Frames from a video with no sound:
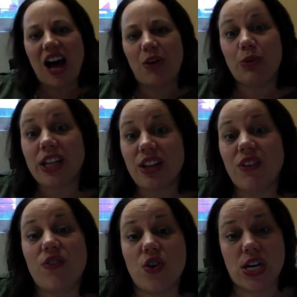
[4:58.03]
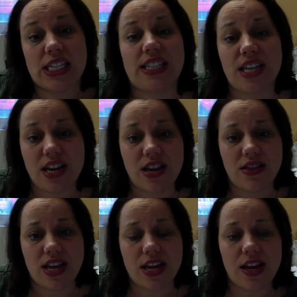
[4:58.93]
really look forward to seeing
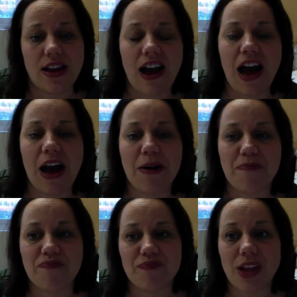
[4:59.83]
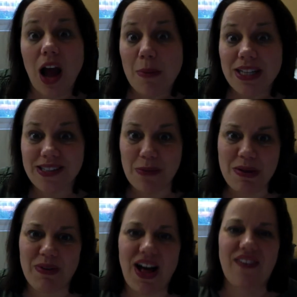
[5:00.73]
the comments that
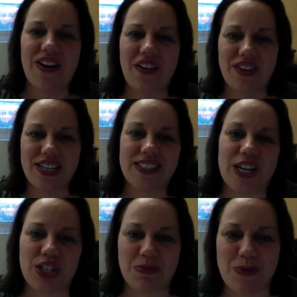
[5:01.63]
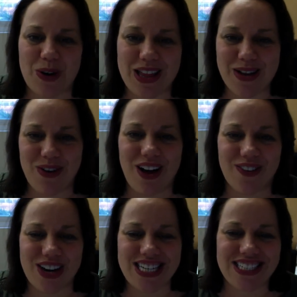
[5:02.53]
people have on the discussion board. I think we'll have
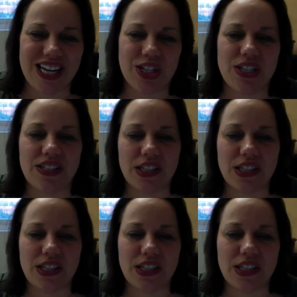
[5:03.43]
great discussions